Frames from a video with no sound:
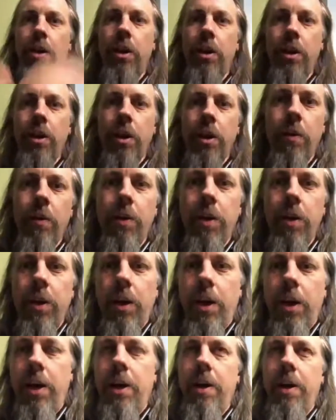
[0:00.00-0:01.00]
You know,
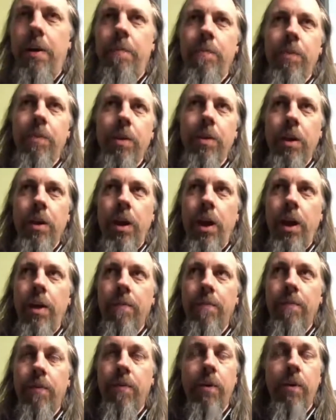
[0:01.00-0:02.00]
um,
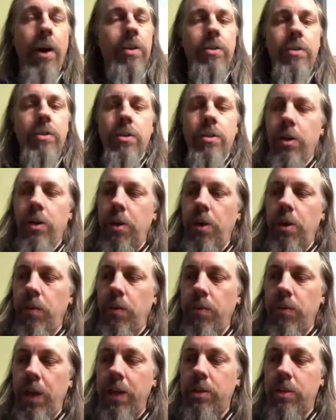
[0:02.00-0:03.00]
and for us, you
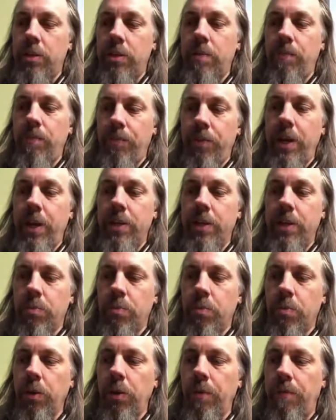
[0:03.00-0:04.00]
know, that's that's
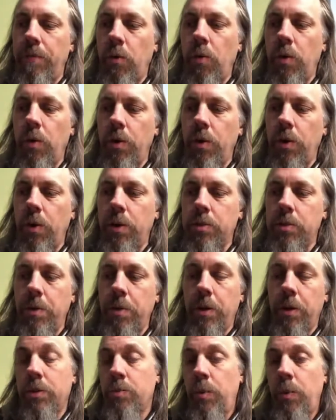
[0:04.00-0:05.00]
really foreign to us,
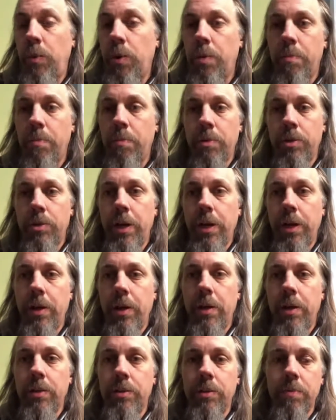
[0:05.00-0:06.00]
because we want to protect
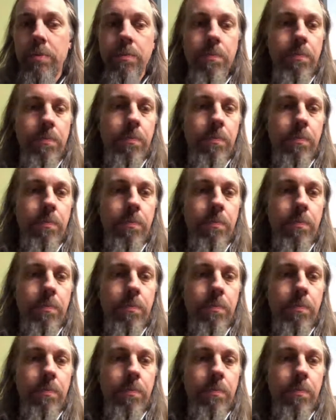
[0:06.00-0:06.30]
kids.